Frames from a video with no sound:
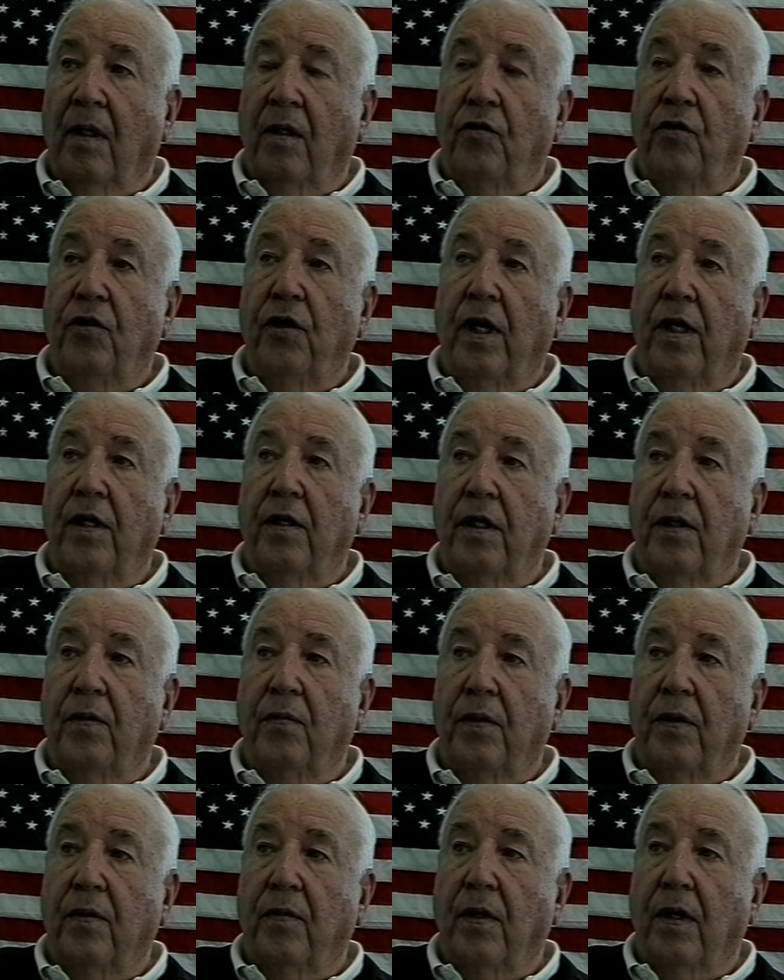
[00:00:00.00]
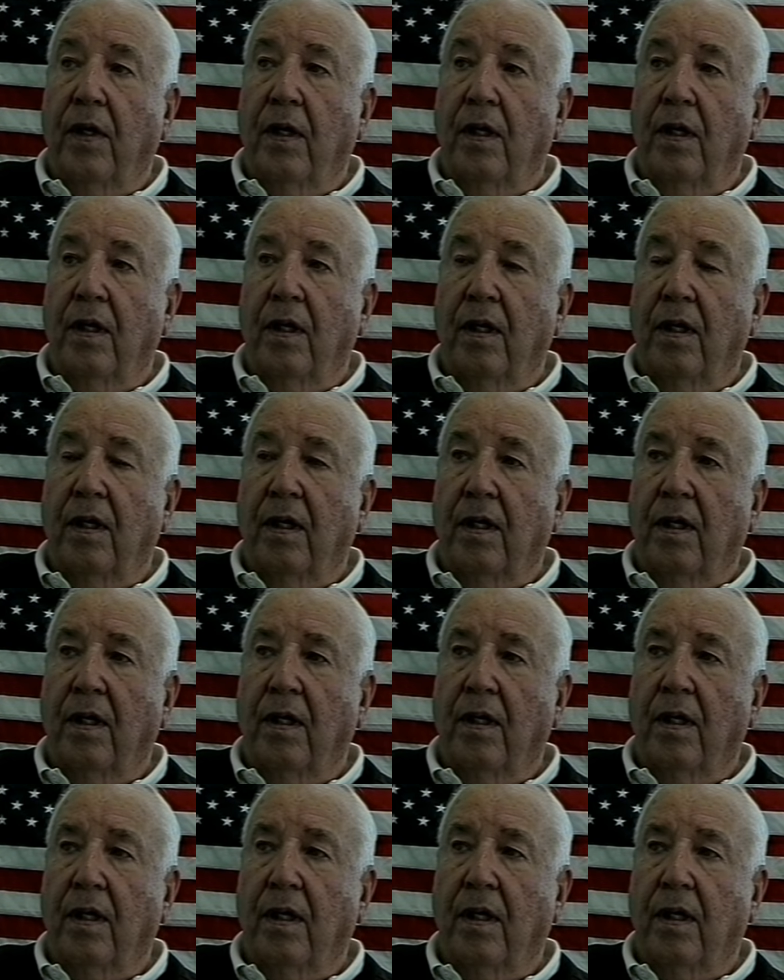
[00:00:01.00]
gee, I think we were a,
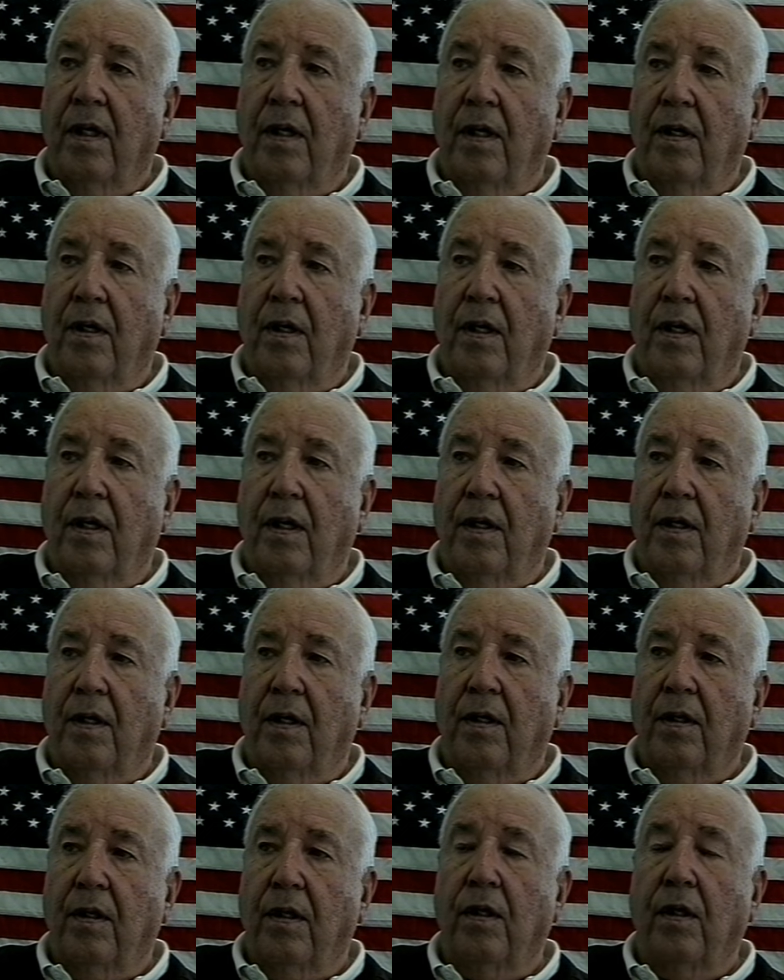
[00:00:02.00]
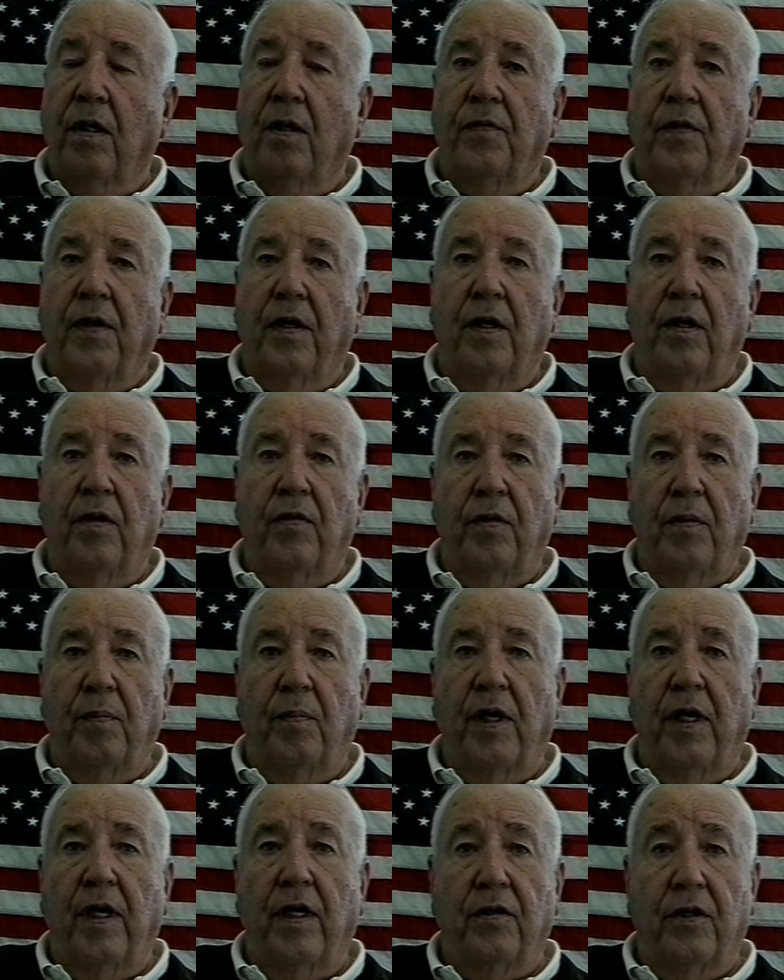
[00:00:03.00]
uh, a little over 100
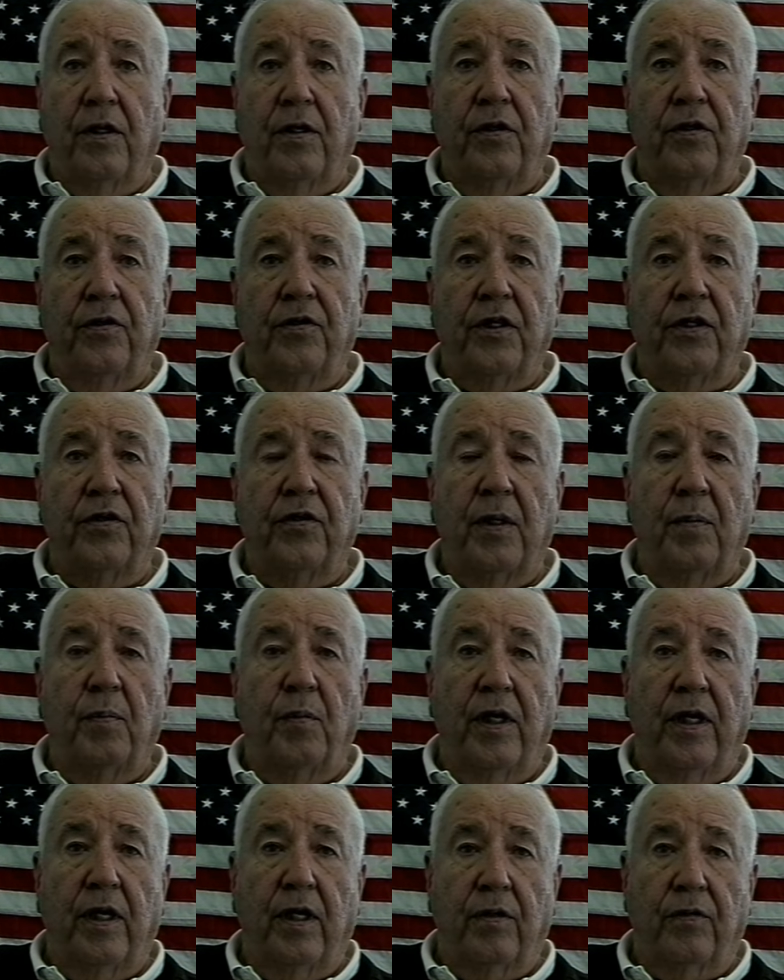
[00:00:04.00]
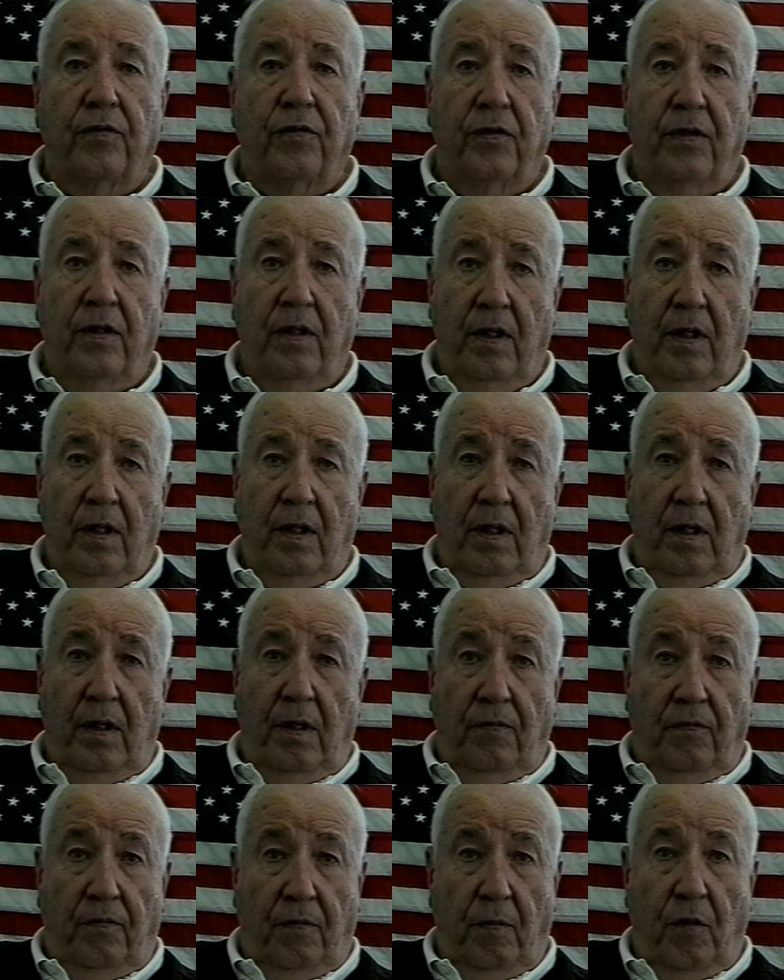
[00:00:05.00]
miles, 160 miles
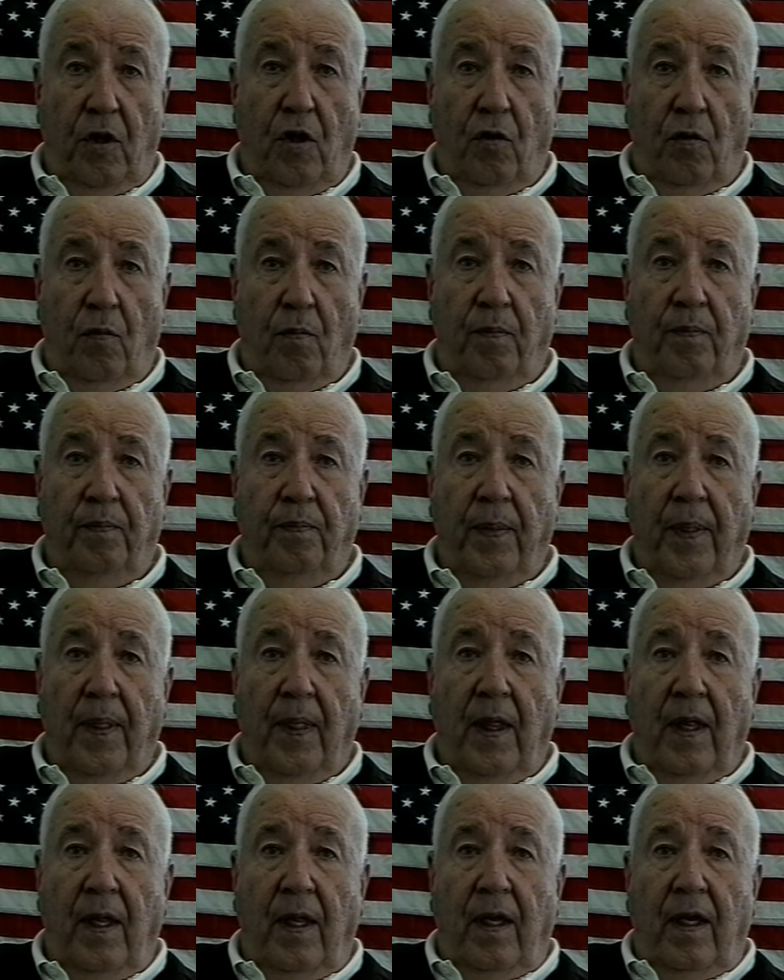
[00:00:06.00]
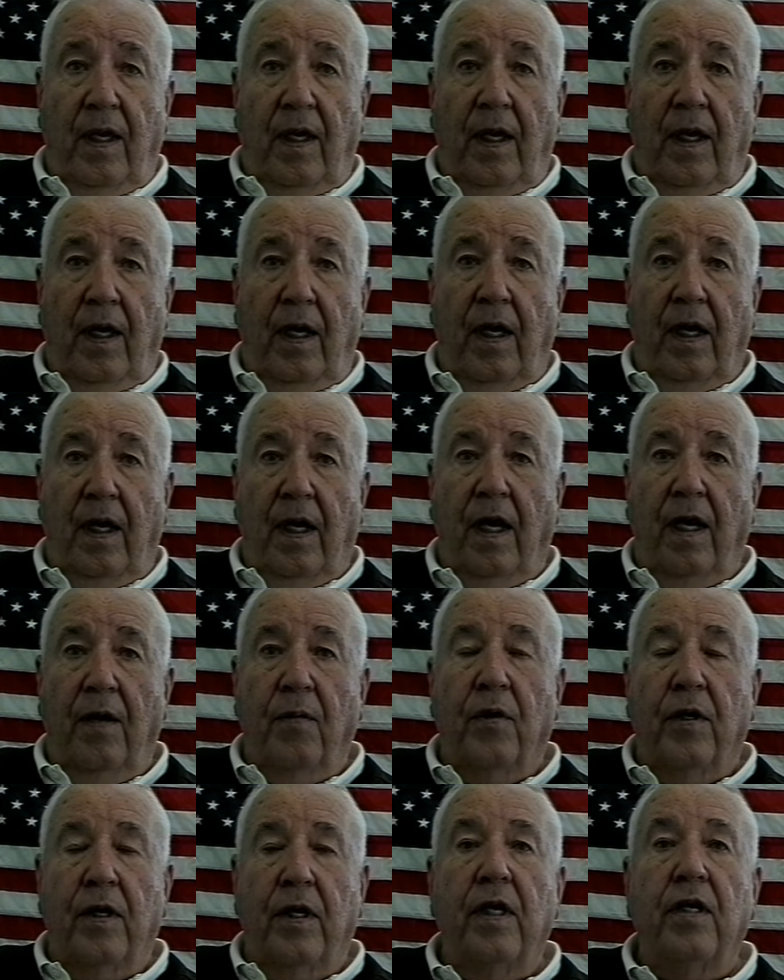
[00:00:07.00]
from home and I
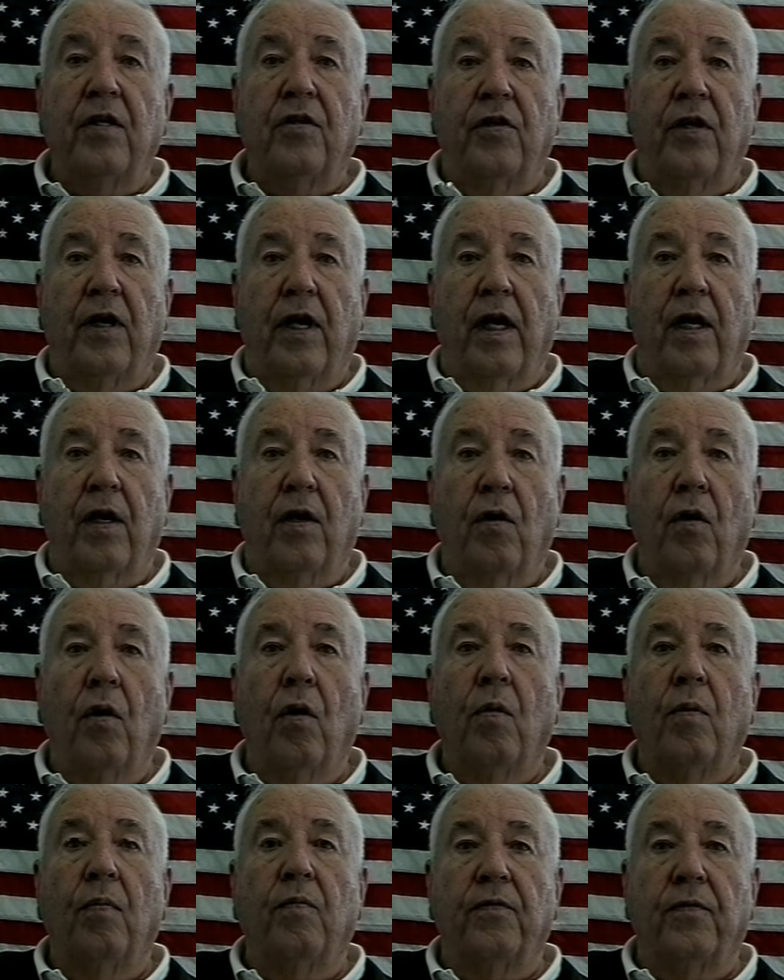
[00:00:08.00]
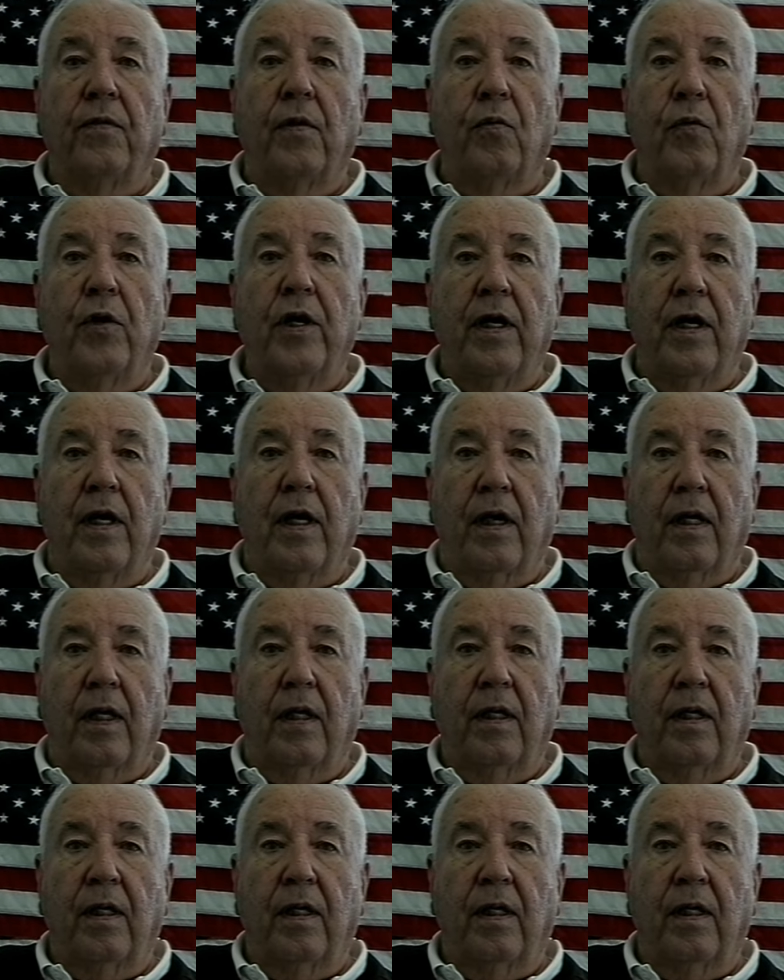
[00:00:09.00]
would hitchhike home for a weekend.